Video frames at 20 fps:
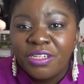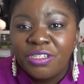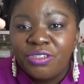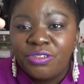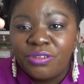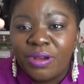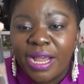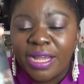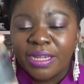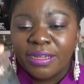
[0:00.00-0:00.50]

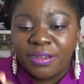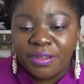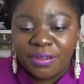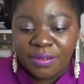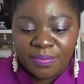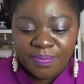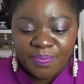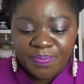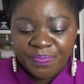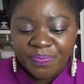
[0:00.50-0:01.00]

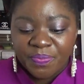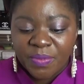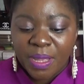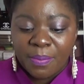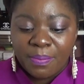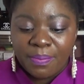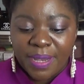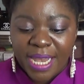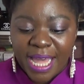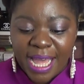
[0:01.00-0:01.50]
Dragon,
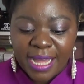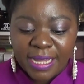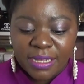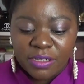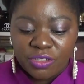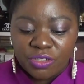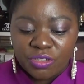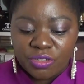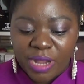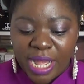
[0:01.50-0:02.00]

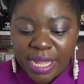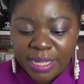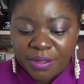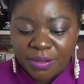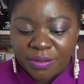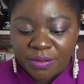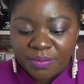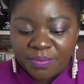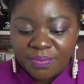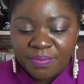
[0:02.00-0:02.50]
Black
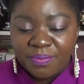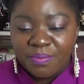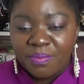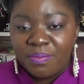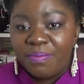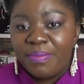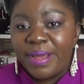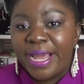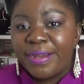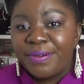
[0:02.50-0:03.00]
Dragon,
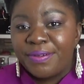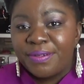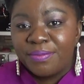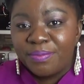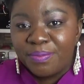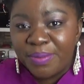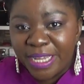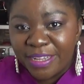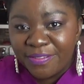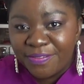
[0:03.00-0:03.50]

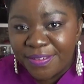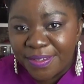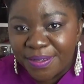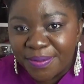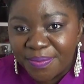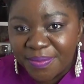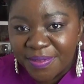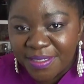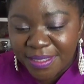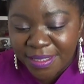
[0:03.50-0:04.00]
Byron
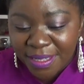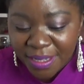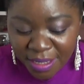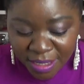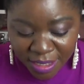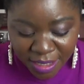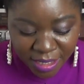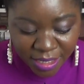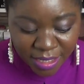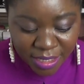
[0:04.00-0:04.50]
Parfums.
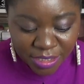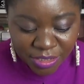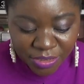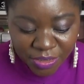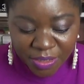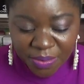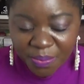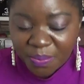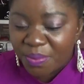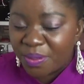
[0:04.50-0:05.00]

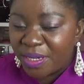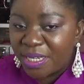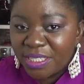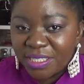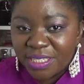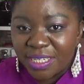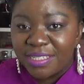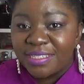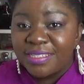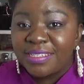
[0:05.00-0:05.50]
Initial
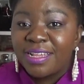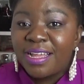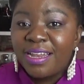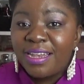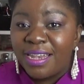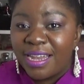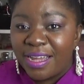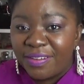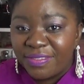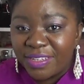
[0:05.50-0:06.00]
impressions,
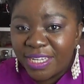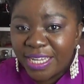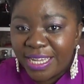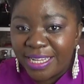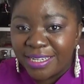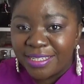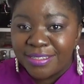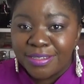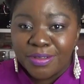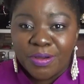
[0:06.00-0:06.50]
loving
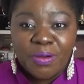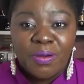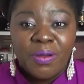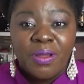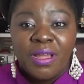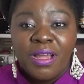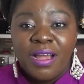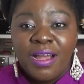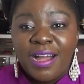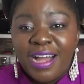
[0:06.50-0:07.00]
it. So
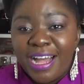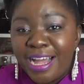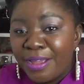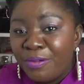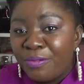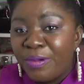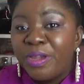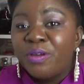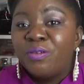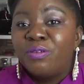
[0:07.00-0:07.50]
I
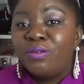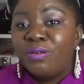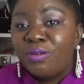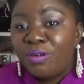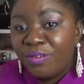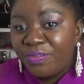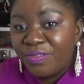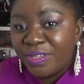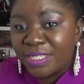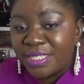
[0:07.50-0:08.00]
will
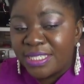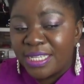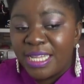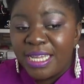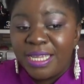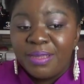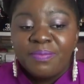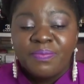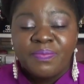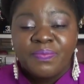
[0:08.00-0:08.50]

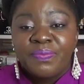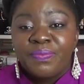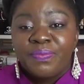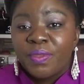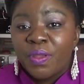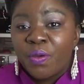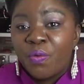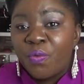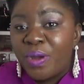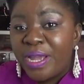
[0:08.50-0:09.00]
obviously
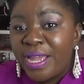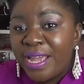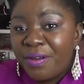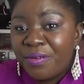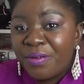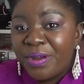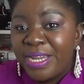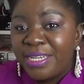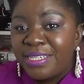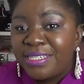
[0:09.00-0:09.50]

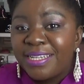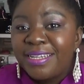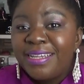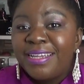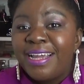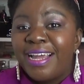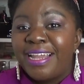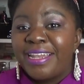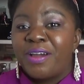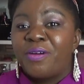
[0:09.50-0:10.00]
wear it,
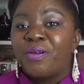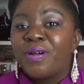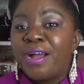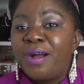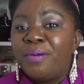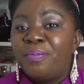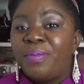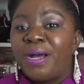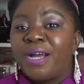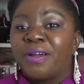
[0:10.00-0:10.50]
and I'll
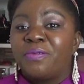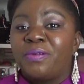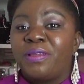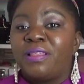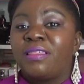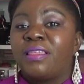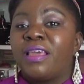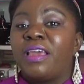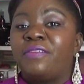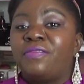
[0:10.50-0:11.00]
come back
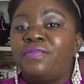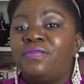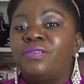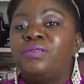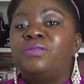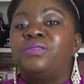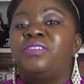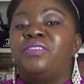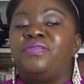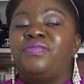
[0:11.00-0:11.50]
with a
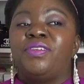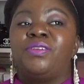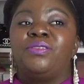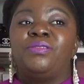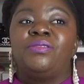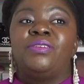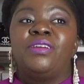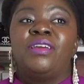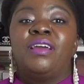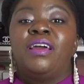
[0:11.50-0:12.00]
full
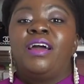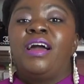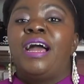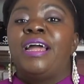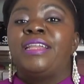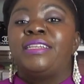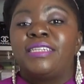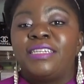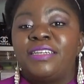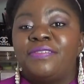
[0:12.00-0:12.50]
review
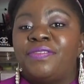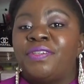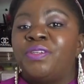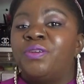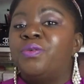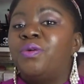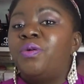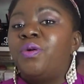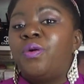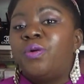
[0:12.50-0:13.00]
and give
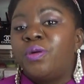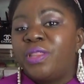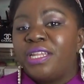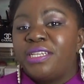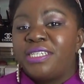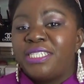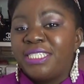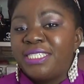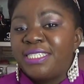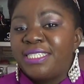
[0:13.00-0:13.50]
you all the
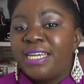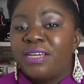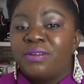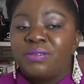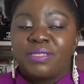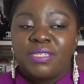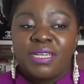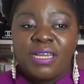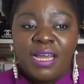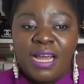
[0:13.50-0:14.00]

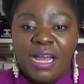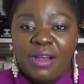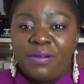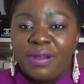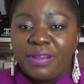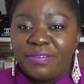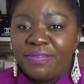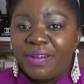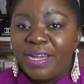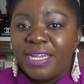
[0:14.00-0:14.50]
details how
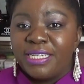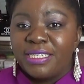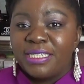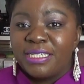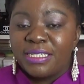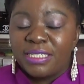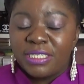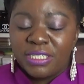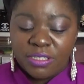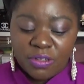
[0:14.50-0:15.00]
I find
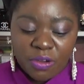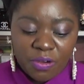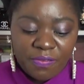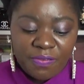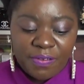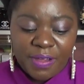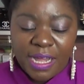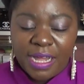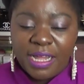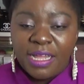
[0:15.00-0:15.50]
it. So
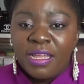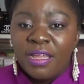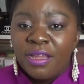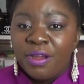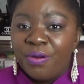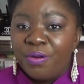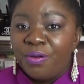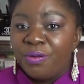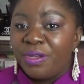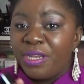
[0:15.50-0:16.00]
far,
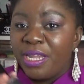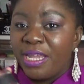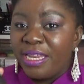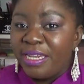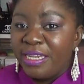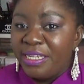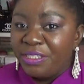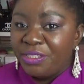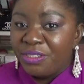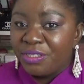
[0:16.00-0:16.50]
on
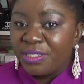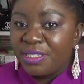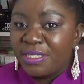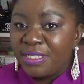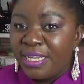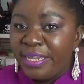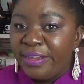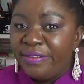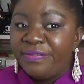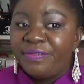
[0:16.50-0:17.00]
initial
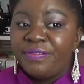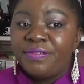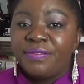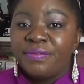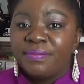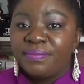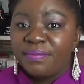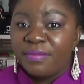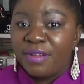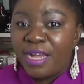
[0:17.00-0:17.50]
sniff,
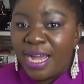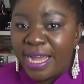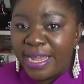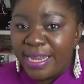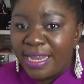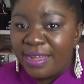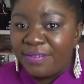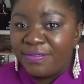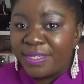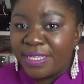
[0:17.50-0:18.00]
I
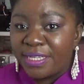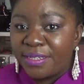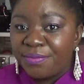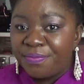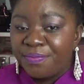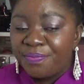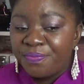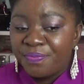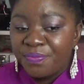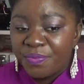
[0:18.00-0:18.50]
love it.
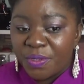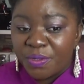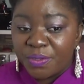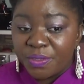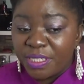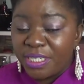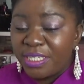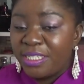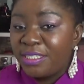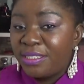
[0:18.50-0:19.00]

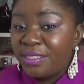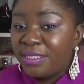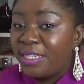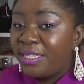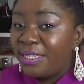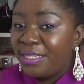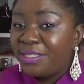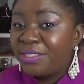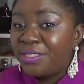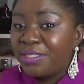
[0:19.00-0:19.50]
On
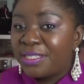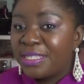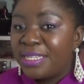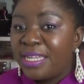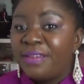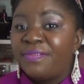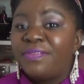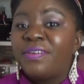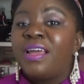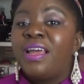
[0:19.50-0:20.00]
initial
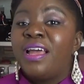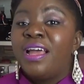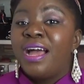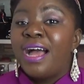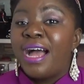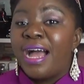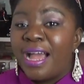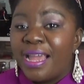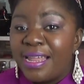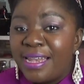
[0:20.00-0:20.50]
sniff,
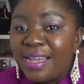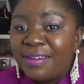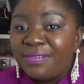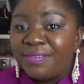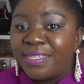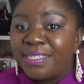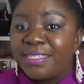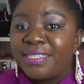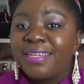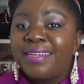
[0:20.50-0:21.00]
I love
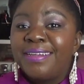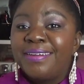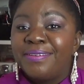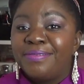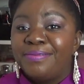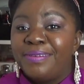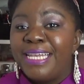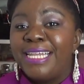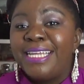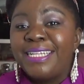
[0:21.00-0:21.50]
it.
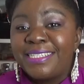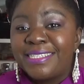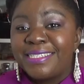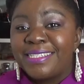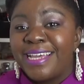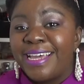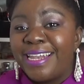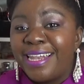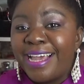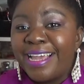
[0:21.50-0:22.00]
Will it
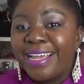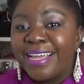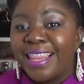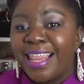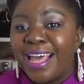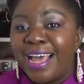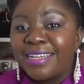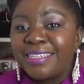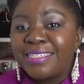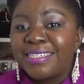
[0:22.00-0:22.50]
stay like
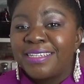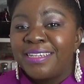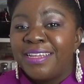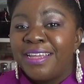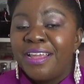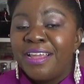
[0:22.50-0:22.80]
that?